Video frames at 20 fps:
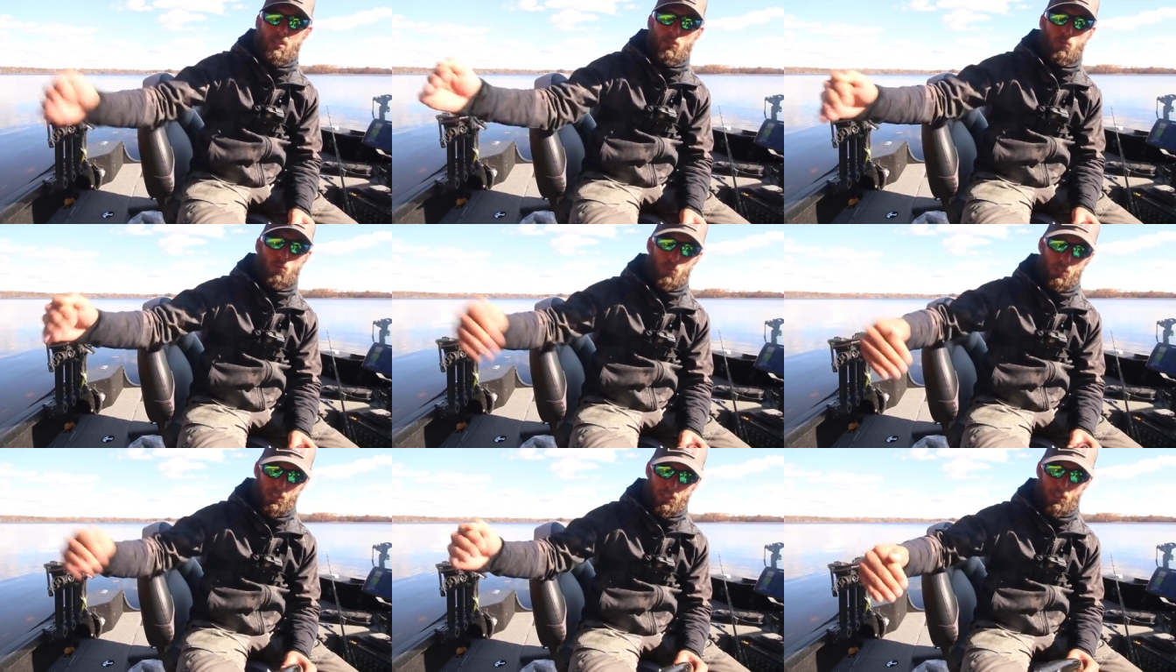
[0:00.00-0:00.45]

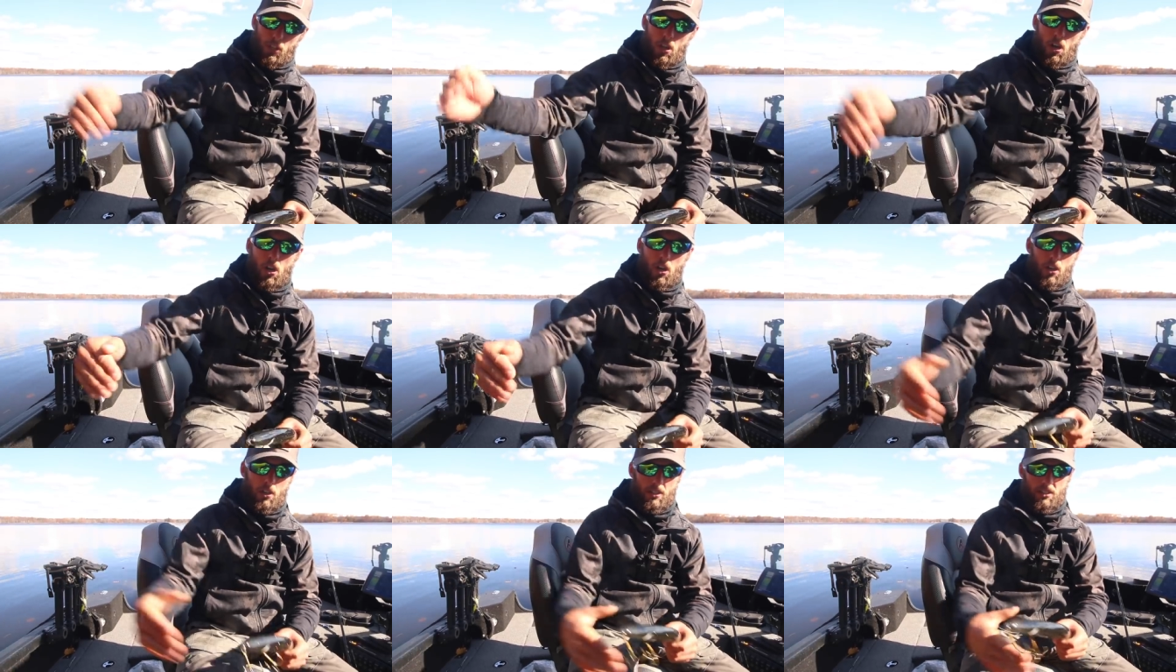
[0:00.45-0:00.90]
real
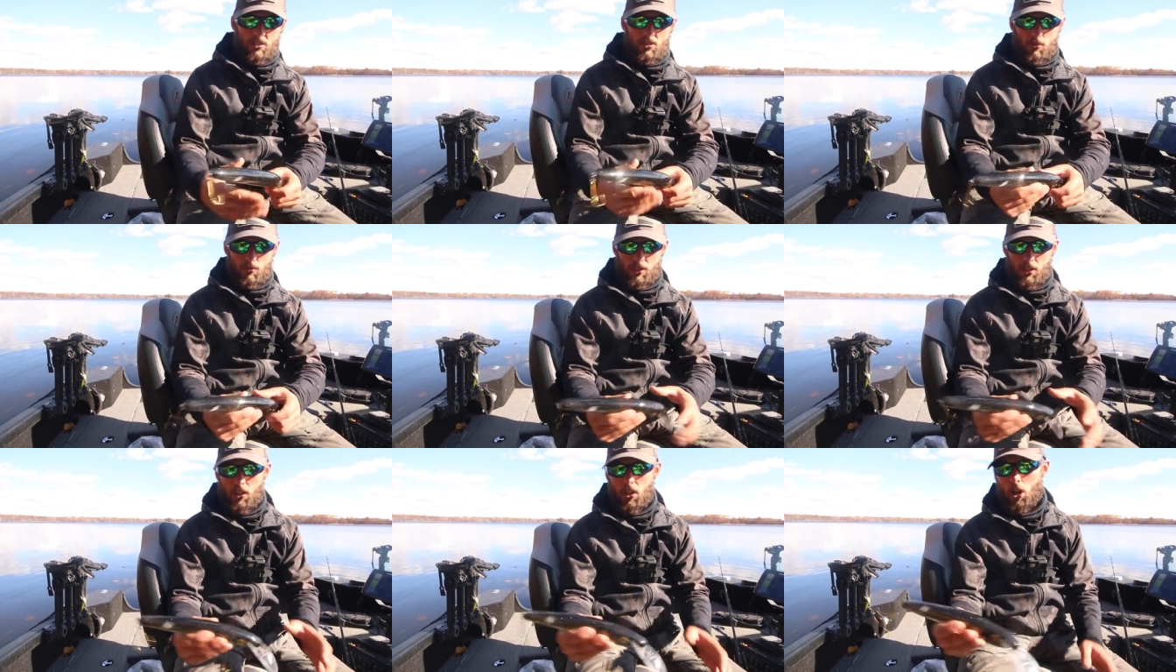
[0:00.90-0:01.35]
hard. It's
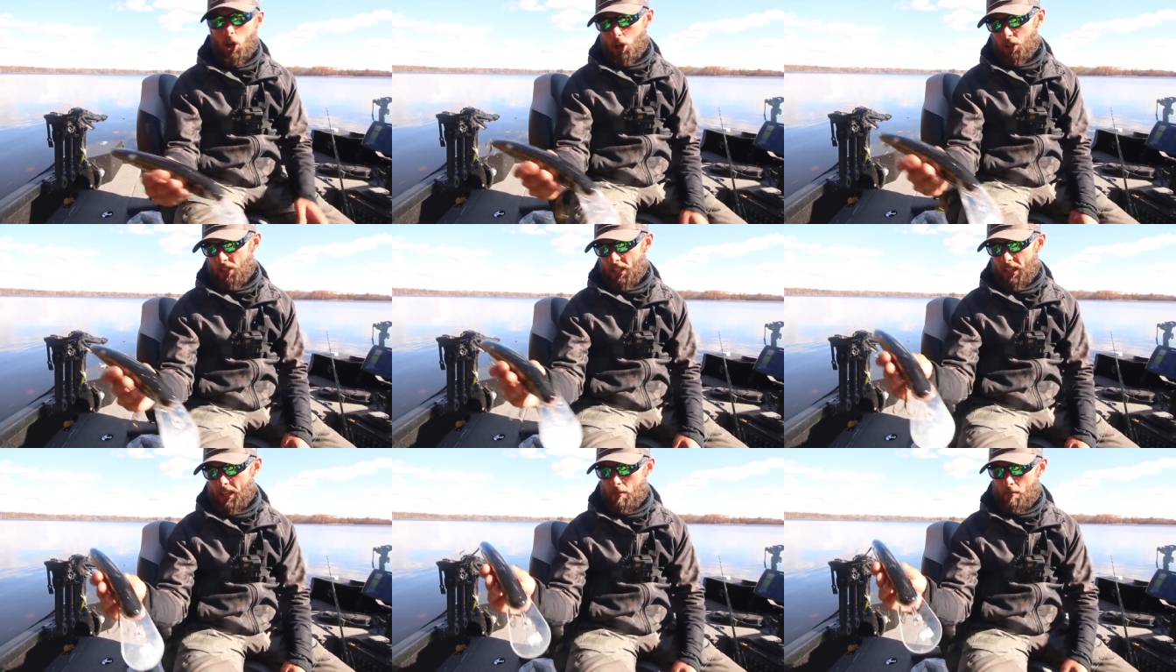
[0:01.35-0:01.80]
a real
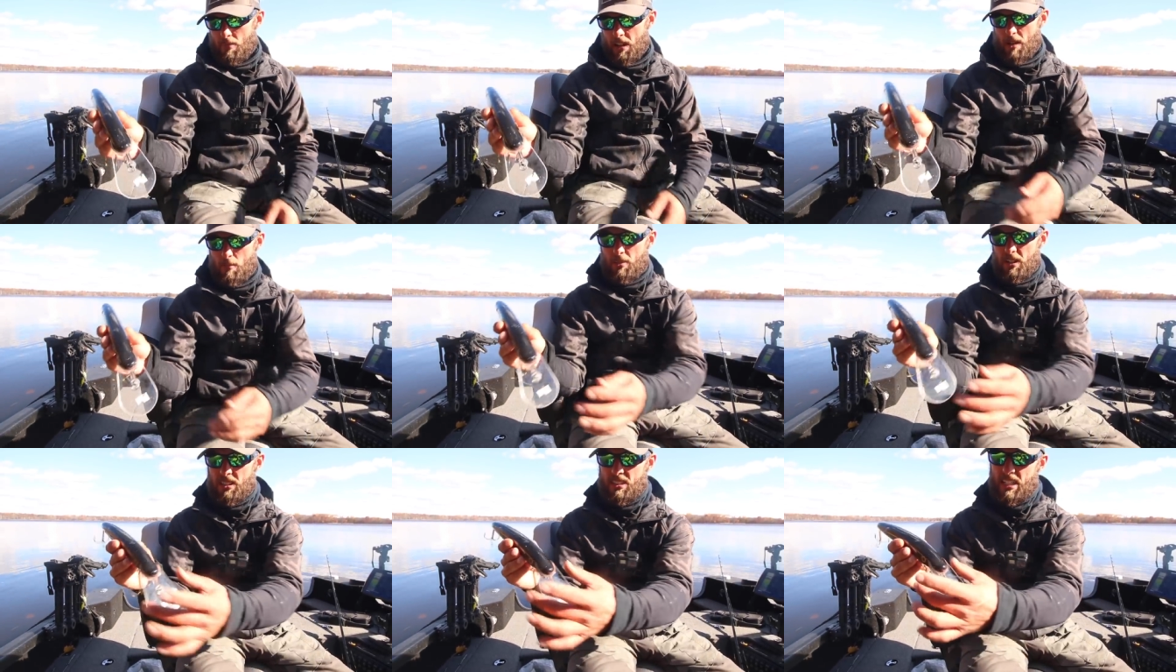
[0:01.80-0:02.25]
hard digging
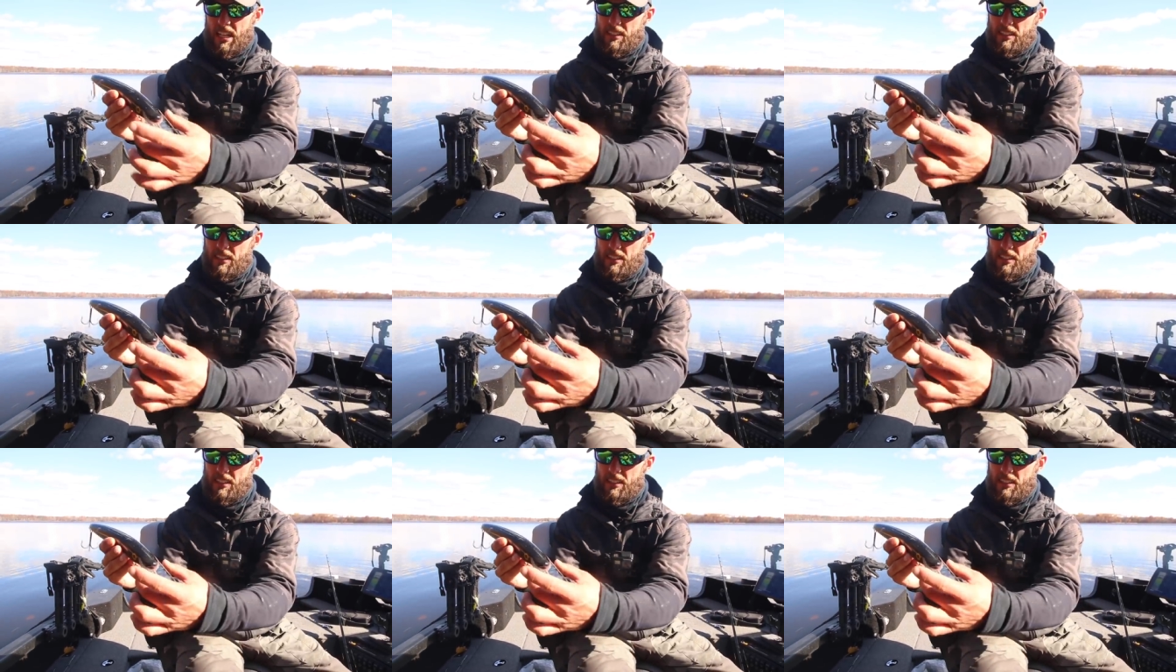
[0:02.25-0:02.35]
bait, but it's